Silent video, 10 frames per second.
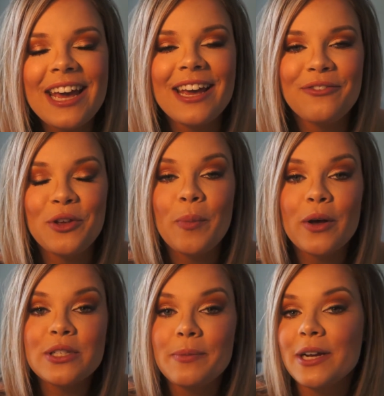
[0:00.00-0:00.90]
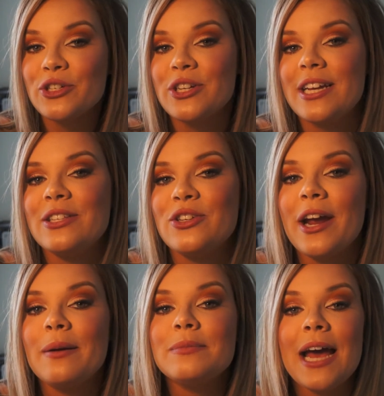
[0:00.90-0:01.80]
If you post a picture to
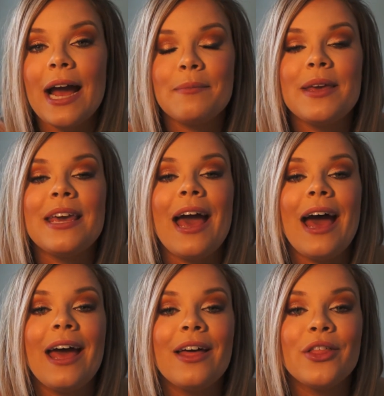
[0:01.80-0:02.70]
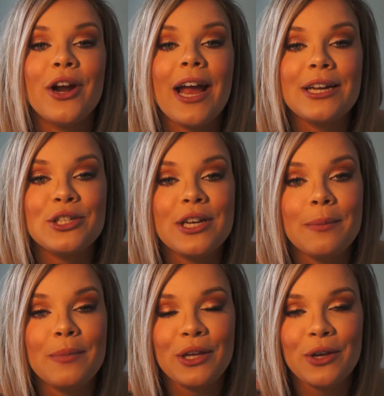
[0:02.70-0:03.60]
Instagram, tag me at
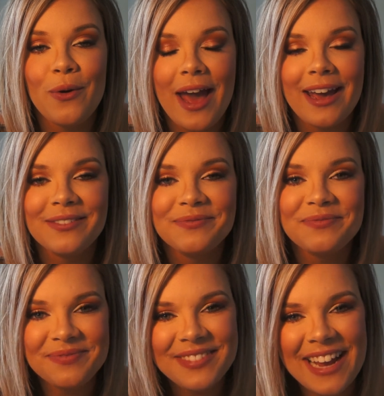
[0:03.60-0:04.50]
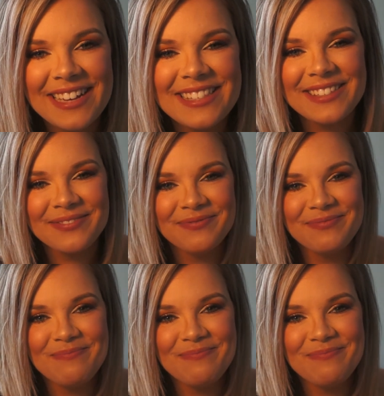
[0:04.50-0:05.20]
heatherhmua. Thanks.